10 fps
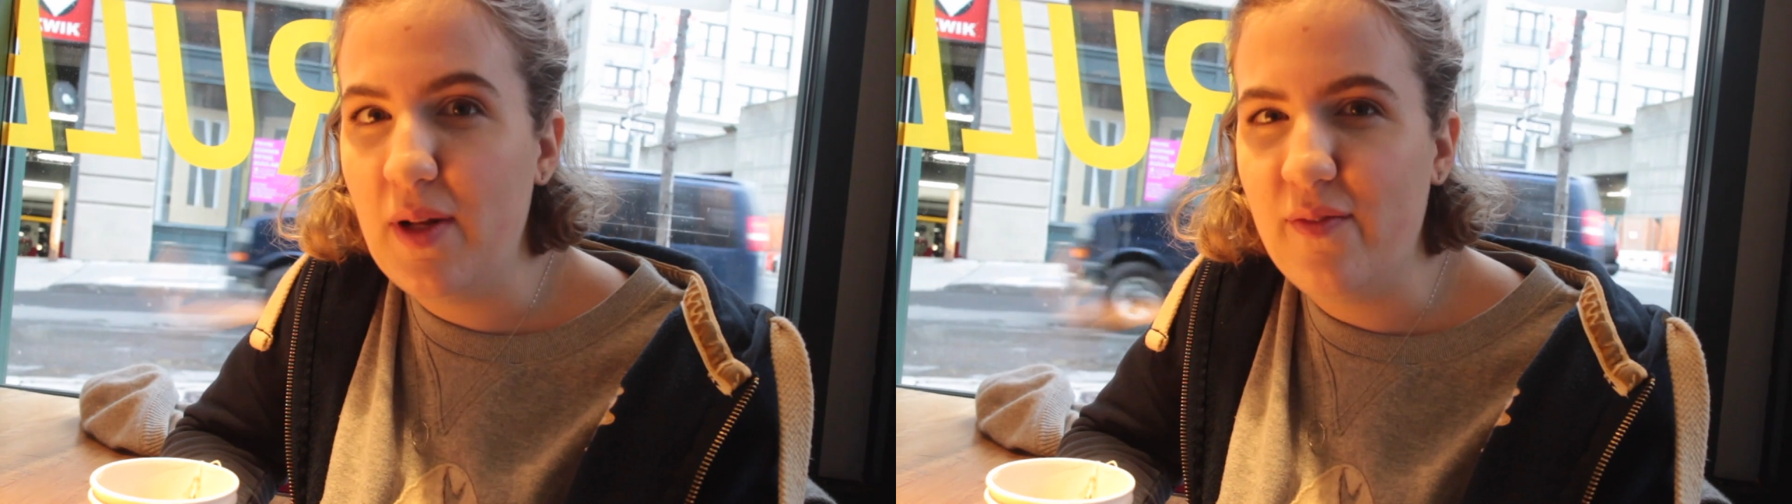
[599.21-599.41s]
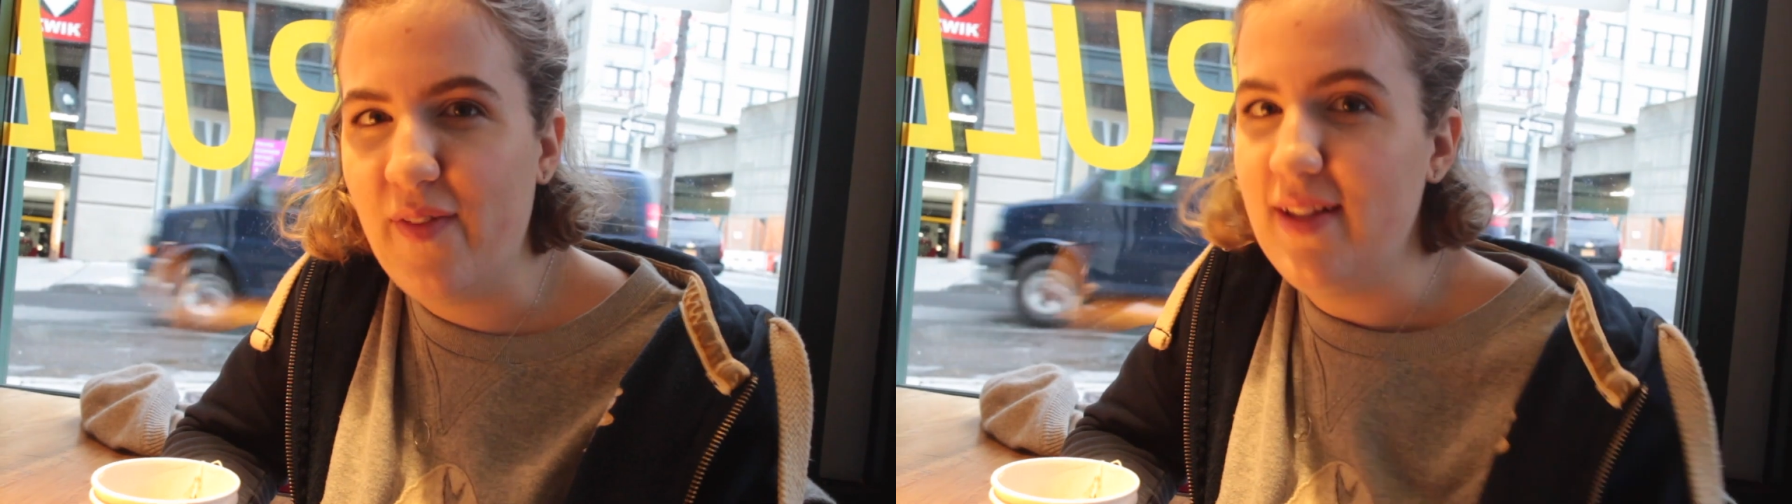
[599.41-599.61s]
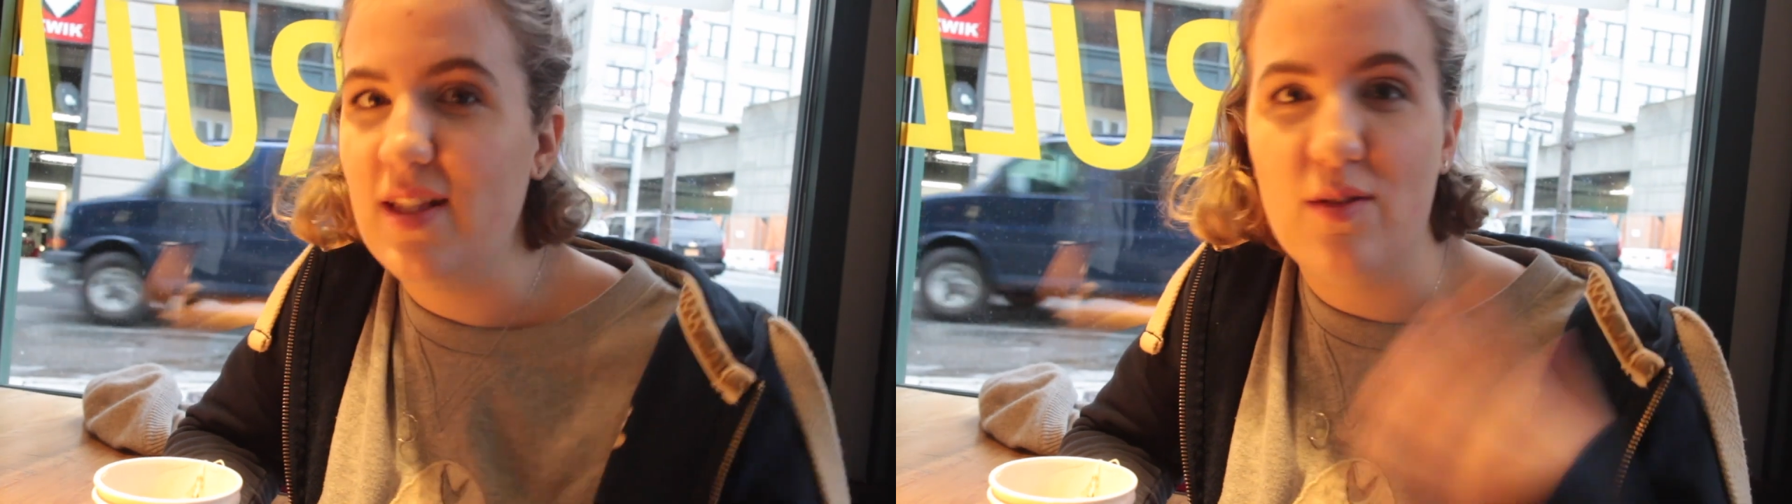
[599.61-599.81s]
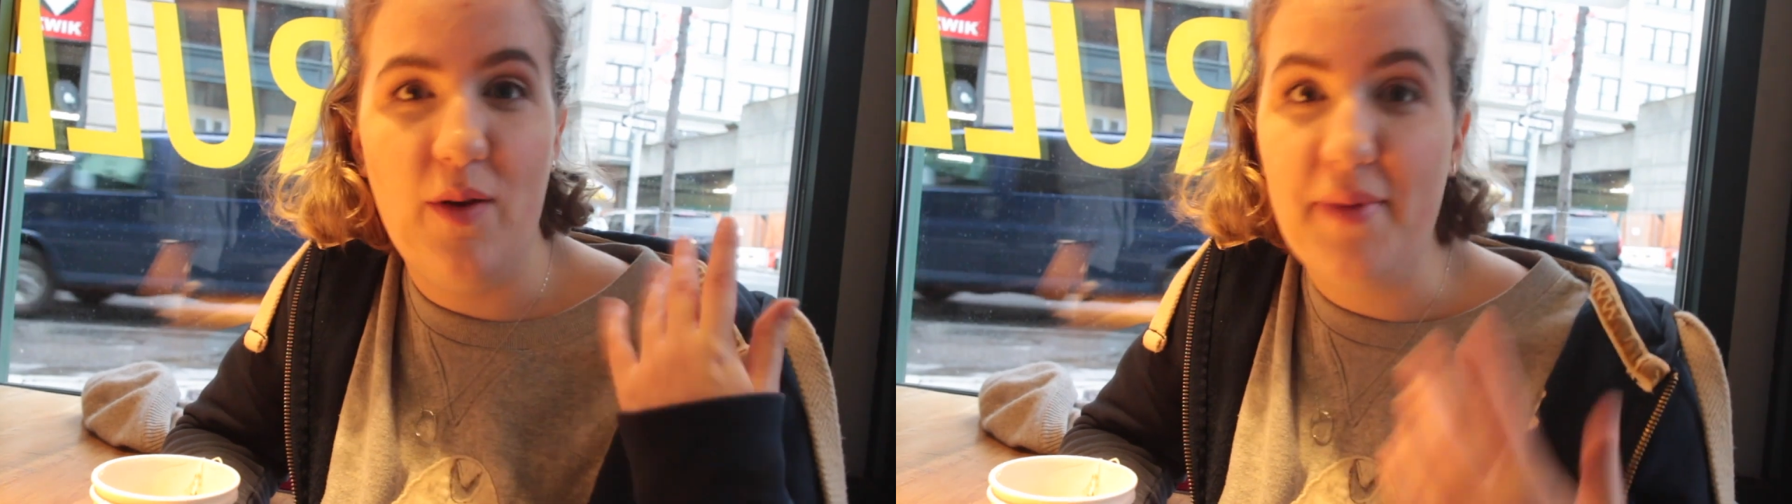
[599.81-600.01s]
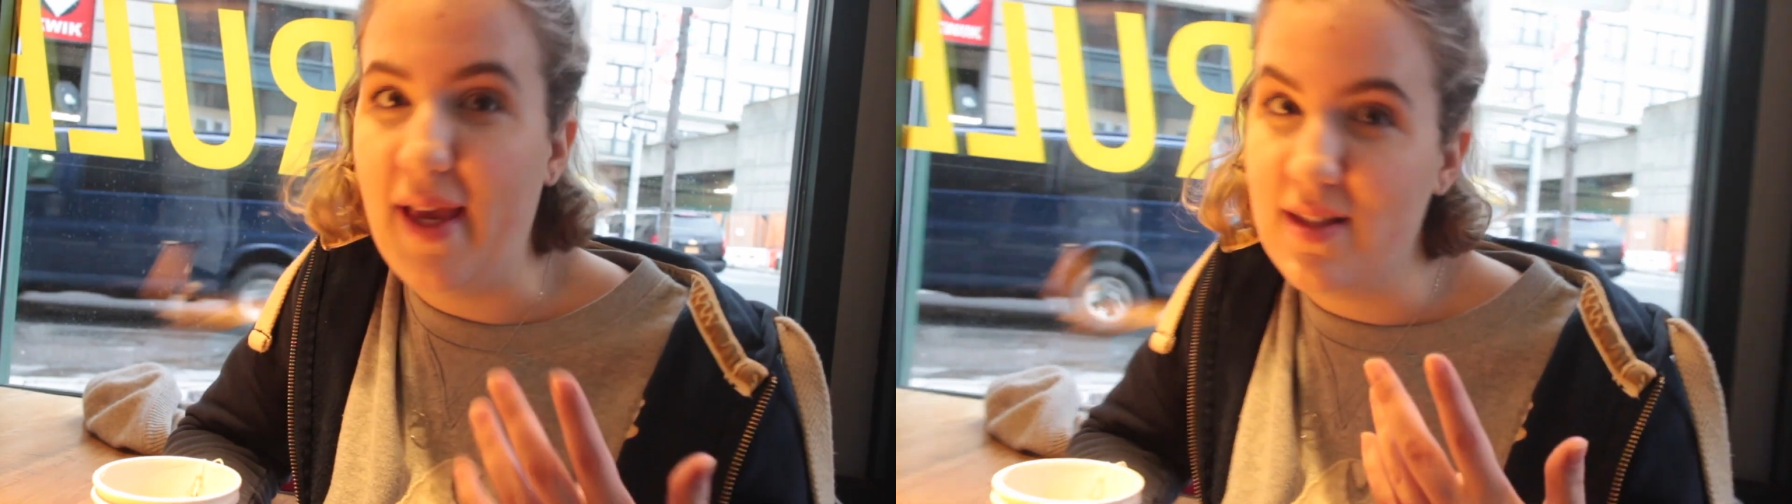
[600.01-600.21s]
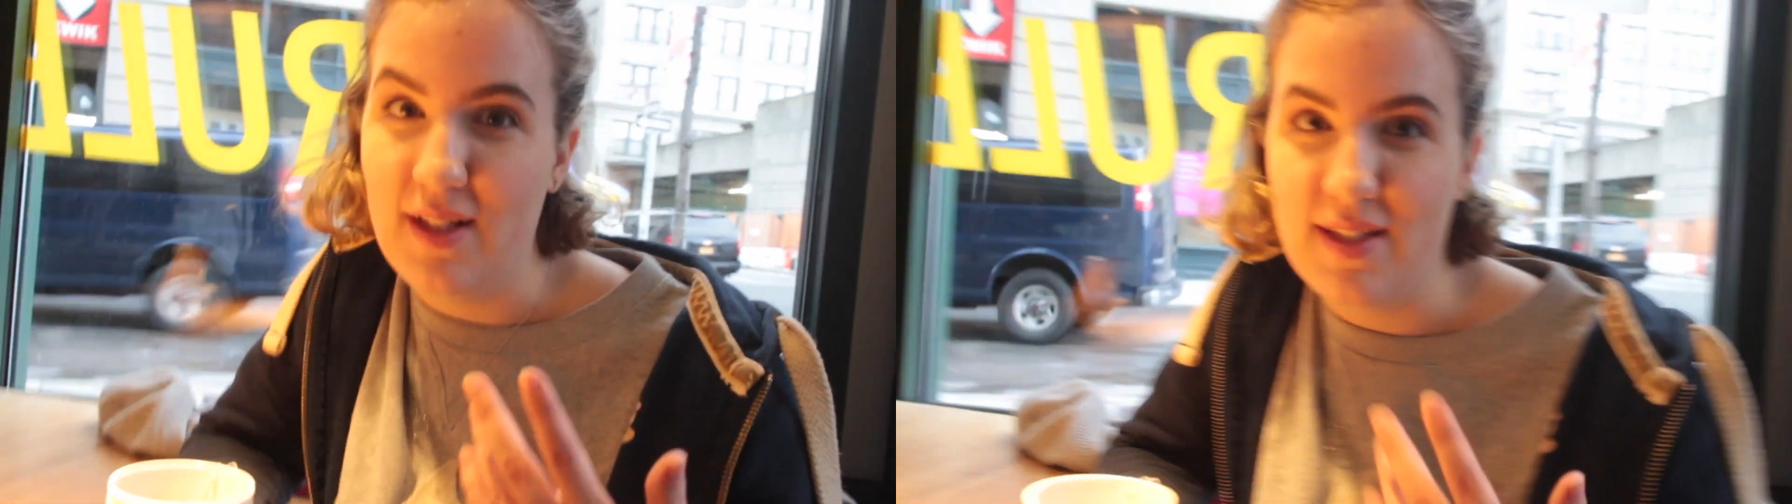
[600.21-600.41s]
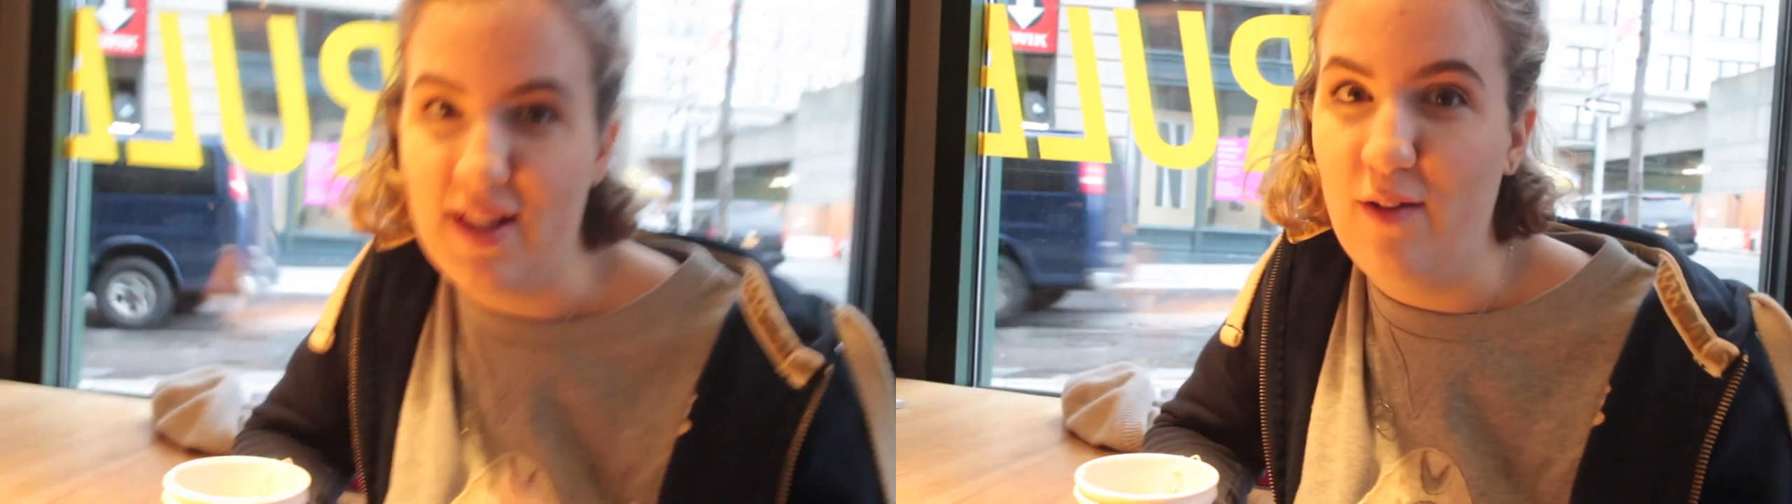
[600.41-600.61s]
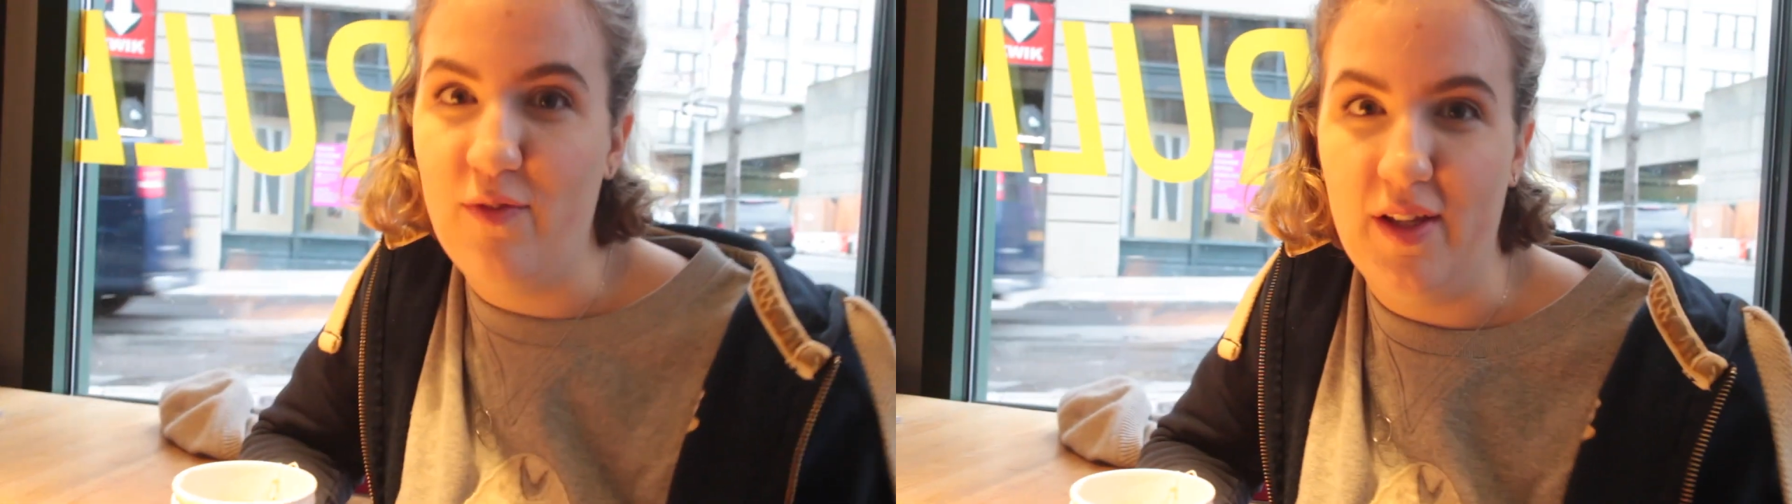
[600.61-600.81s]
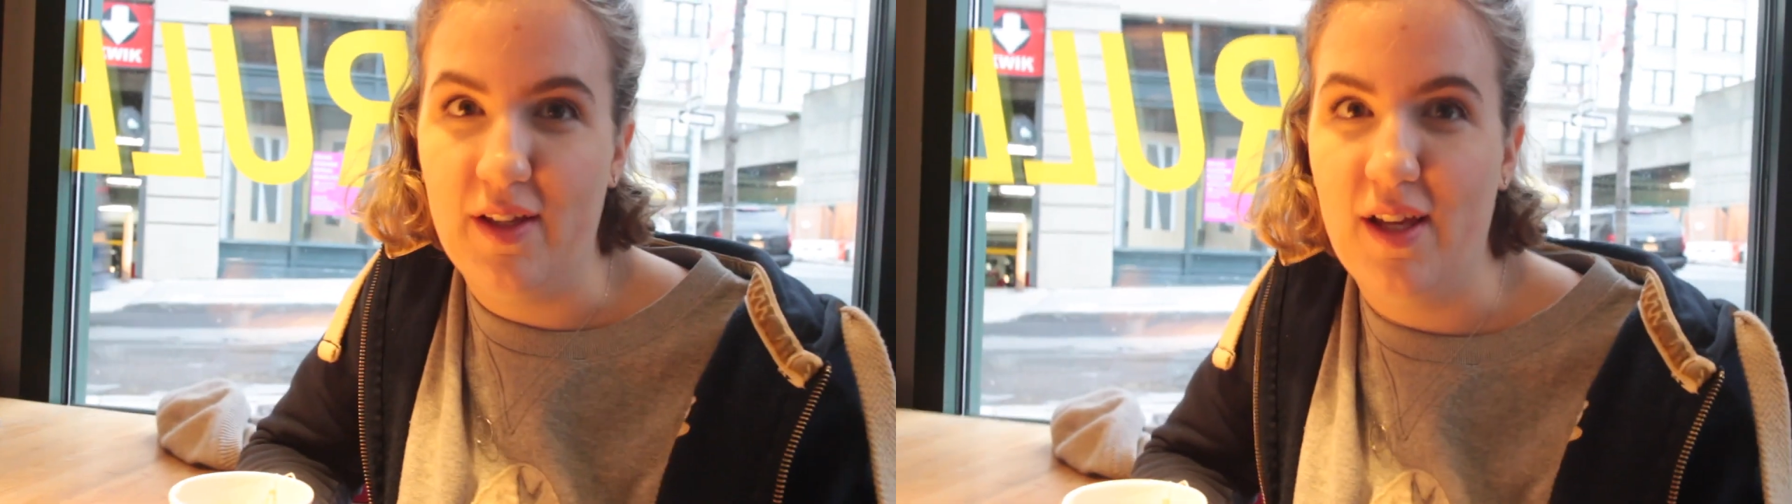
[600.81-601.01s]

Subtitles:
her face is on getting that thing.